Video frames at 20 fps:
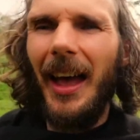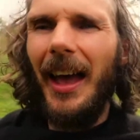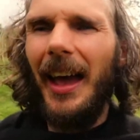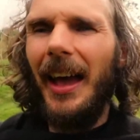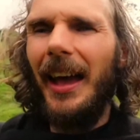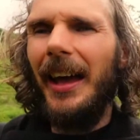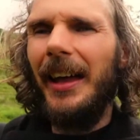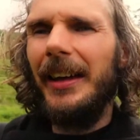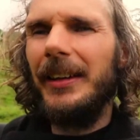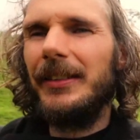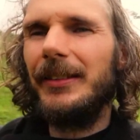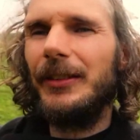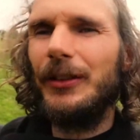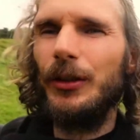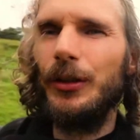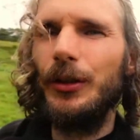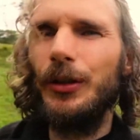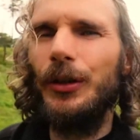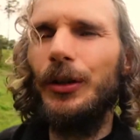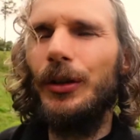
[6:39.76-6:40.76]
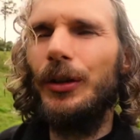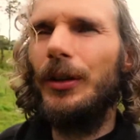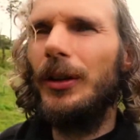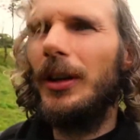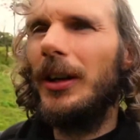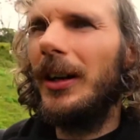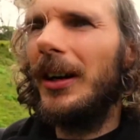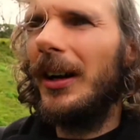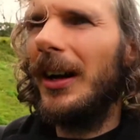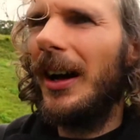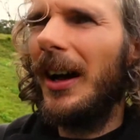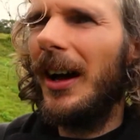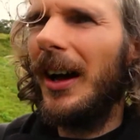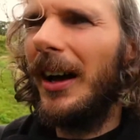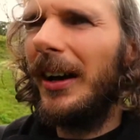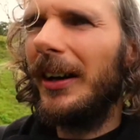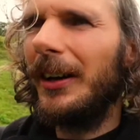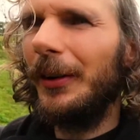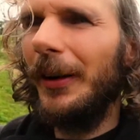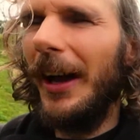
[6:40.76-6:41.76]
and to
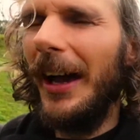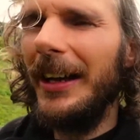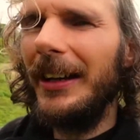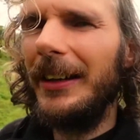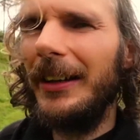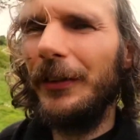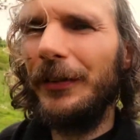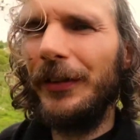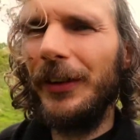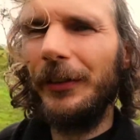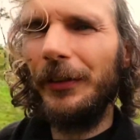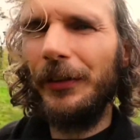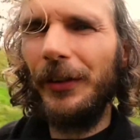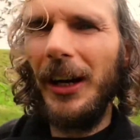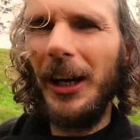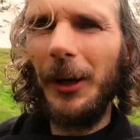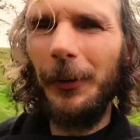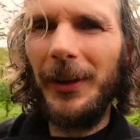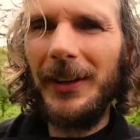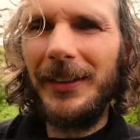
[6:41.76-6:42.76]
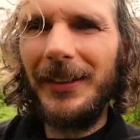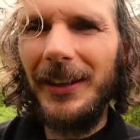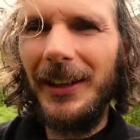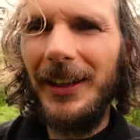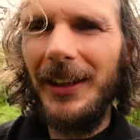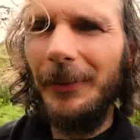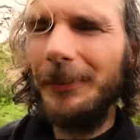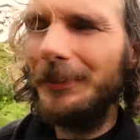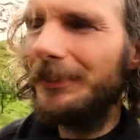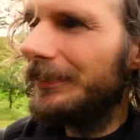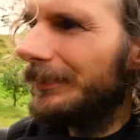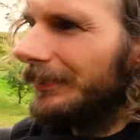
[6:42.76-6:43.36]
create a different frequency